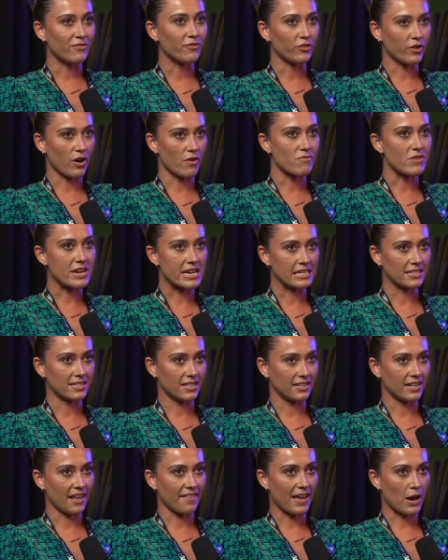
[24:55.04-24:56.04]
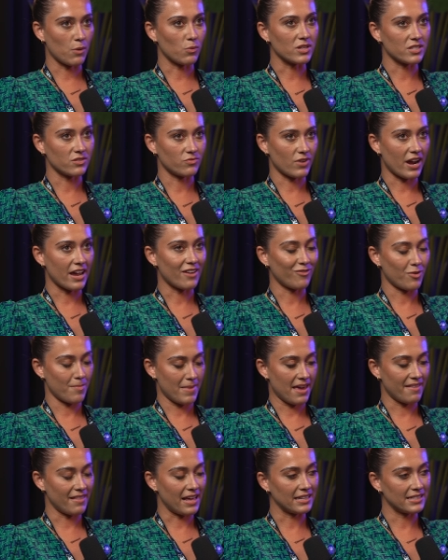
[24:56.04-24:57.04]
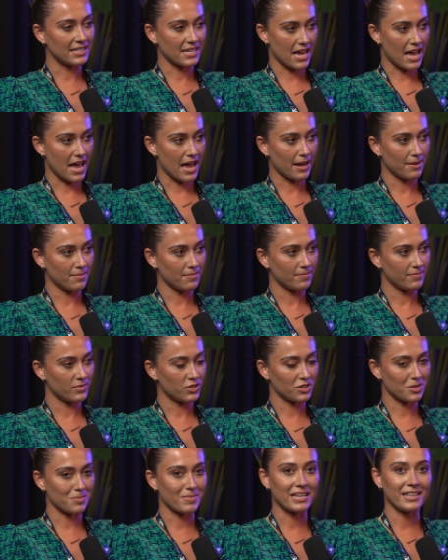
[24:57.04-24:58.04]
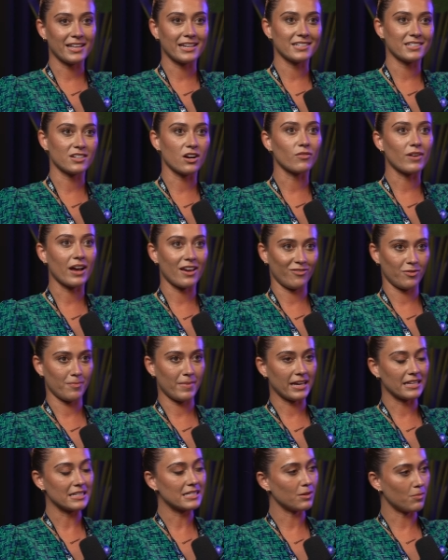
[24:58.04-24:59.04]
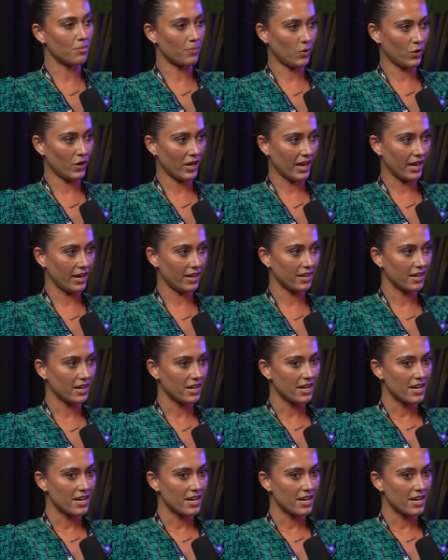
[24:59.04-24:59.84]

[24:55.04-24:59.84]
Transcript: for a reason that that wasn't right for me at that time. Doesn't mean that it's not right for me at some point,